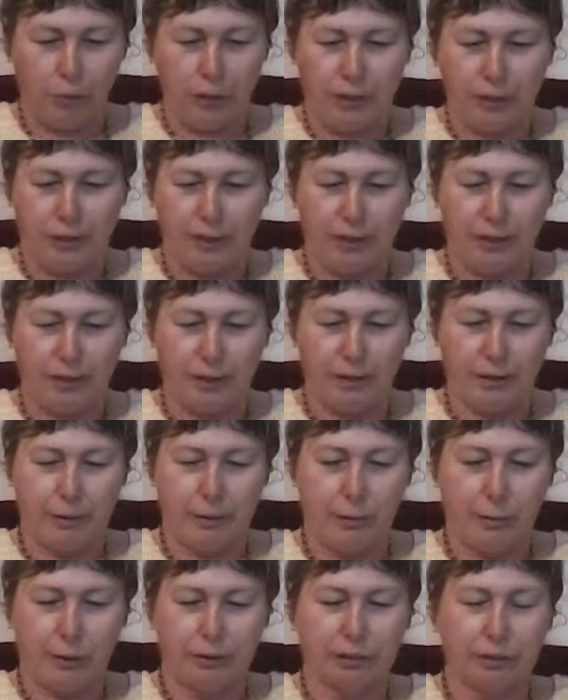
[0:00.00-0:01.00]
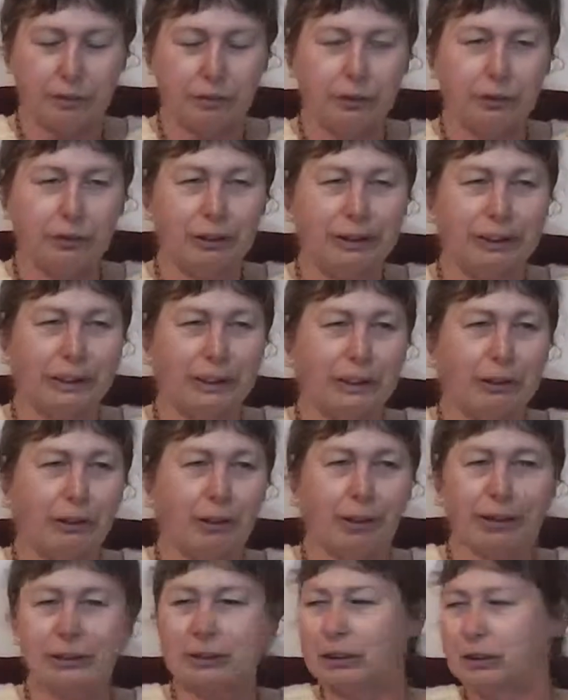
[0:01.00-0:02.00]
once you newly get your
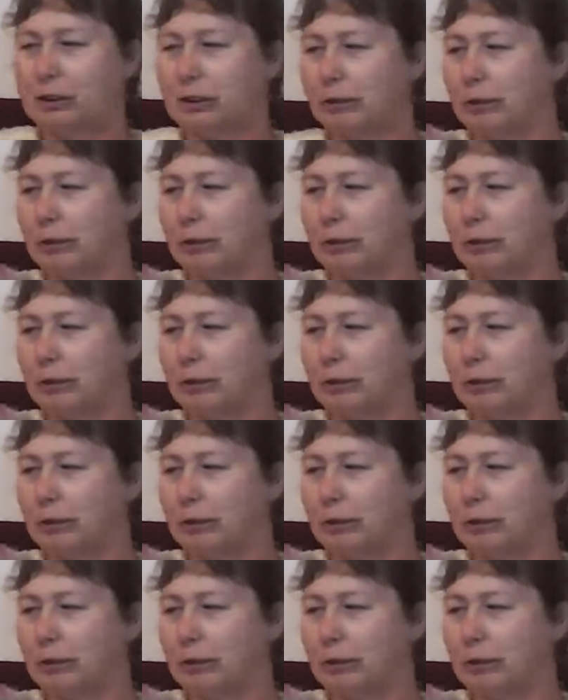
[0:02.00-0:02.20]
license,